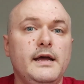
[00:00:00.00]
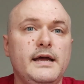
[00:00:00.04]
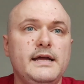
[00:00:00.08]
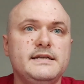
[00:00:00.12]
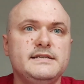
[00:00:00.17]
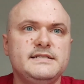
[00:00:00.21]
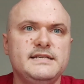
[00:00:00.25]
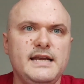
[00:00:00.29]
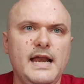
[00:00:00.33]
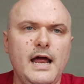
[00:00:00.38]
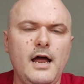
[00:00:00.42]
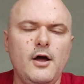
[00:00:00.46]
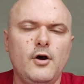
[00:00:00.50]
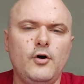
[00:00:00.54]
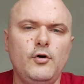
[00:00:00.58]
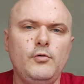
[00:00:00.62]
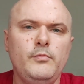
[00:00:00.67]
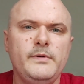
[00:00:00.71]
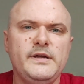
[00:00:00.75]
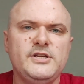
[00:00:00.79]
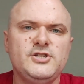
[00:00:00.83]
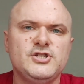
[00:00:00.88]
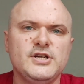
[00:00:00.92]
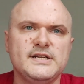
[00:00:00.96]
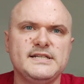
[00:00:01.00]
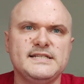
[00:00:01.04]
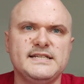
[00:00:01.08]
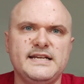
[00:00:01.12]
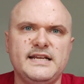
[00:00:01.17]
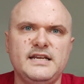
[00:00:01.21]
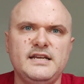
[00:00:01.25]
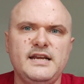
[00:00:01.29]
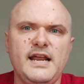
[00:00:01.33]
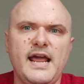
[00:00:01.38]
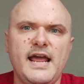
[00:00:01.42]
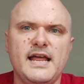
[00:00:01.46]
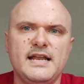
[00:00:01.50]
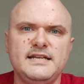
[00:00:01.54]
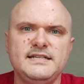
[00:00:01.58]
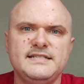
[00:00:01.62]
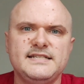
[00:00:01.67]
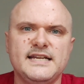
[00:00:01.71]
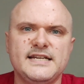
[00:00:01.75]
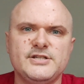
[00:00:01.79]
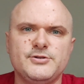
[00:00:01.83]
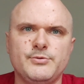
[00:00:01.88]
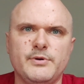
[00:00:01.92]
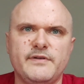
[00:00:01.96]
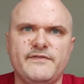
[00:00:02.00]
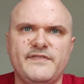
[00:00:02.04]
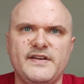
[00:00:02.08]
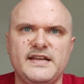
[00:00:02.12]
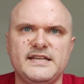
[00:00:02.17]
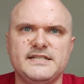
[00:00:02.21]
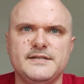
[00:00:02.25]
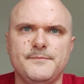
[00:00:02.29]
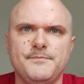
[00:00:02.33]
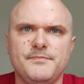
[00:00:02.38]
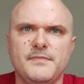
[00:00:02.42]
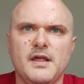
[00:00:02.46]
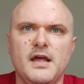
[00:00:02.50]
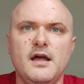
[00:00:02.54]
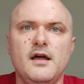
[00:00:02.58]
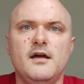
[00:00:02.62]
And now we just need an ancestry feat.